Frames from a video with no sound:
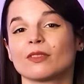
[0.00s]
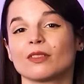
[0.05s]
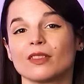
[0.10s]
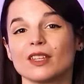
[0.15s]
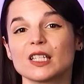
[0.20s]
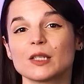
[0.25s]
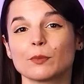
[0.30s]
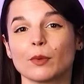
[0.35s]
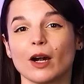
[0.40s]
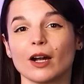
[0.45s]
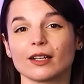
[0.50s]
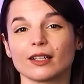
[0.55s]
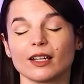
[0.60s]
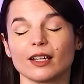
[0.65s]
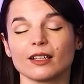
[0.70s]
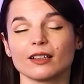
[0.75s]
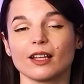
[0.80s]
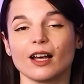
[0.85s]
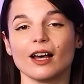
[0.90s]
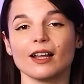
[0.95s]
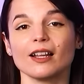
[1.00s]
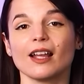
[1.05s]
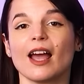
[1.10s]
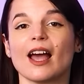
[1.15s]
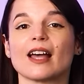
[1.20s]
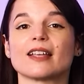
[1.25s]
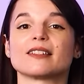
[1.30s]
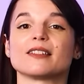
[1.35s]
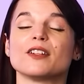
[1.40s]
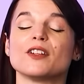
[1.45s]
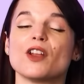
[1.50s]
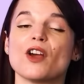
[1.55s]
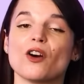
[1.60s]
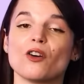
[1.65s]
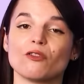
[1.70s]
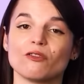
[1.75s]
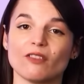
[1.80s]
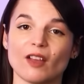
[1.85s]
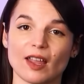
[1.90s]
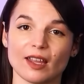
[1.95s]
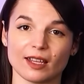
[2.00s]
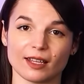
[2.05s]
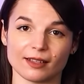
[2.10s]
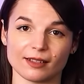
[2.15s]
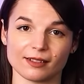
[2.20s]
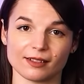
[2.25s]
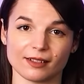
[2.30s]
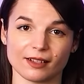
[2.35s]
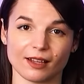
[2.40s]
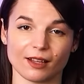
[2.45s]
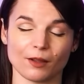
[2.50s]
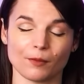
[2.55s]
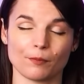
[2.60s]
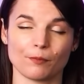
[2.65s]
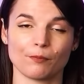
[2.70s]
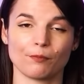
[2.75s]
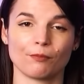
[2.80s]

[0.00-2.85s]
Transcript: This parking lot has no vacancy.